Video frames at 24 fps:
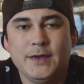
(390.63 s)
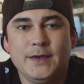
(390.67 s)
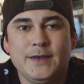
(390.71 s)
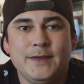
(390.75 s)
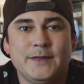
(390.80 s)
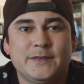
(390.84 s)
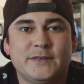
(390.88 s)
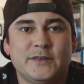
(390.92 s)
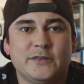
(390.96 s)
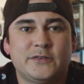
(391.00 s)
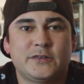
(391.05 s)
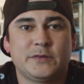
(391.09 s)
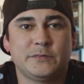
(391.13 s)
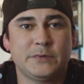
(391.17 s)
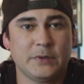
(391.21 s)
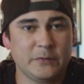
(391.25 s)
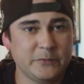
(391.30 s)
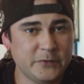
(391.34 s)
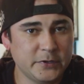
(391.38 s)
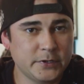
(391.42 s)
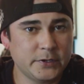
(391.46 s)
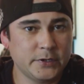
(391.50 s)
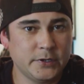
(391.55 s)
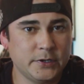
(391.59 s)
is that
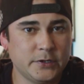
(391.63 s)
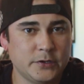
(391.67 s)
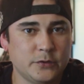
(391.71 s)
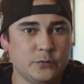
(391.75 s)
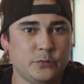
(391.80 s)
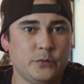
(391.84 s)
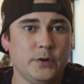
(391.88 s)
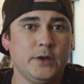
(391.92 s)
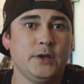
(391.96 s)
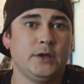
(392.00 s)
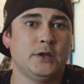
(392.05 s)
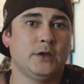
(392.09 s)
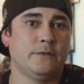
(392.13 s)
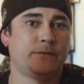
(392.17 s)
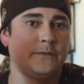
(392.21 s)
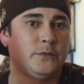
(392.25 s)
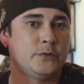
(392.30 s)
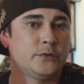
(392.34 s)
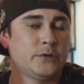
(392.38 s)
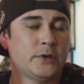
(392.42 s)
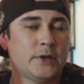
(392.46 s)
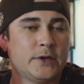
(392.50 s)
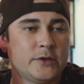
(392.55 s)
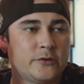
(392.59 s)
sometimes it can get in the way if
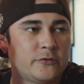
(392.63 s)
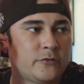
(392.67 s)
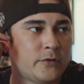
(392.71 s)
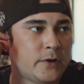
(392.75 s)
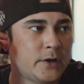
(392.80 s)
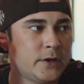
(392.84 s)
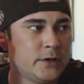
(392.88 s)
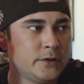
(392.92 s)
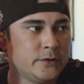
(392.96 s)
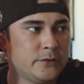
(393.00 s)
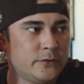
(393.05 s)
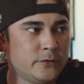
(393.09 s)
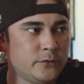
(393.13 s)
you're like trying